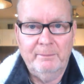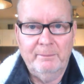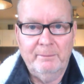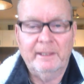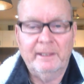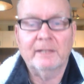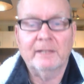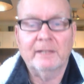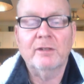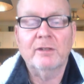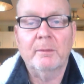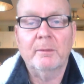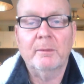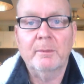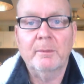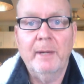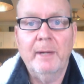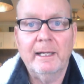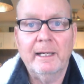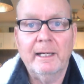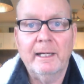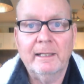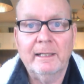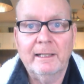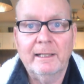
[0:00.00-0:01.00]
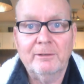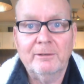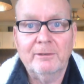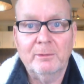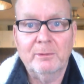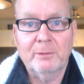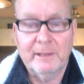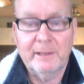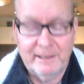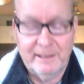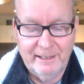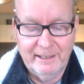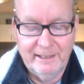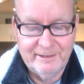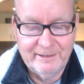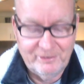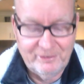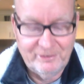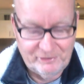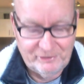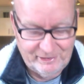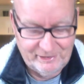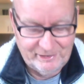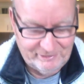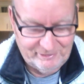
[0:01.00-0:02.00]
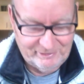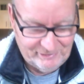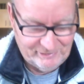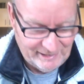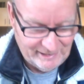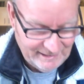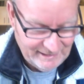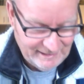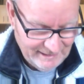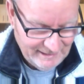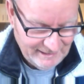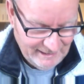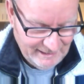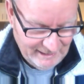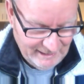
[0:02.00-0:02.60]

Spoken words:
Plenty of time to panic next week, so to say.